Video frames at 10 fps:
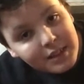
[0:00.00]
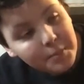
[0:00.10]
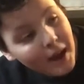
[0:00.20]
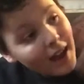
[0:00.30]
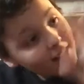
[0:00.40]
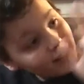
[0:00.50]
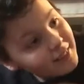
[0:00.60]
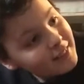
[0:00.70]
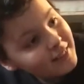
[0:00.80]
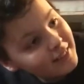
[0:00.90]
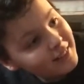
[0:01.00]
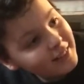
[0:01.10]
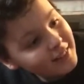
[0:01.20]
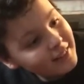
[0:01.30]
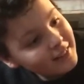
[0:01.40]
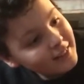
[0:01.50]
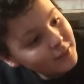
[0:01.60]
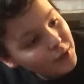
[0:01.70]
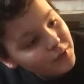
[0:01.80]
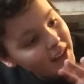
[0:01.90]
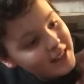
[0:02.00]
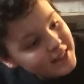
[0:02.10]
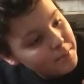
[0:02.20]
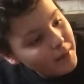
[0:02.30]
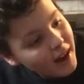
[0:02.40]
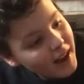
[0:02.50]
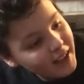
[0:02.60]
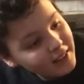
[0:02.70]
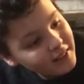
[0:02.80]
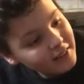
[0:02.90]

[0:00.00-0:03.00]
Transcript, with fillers: Say bye. Wave your hand, say bye.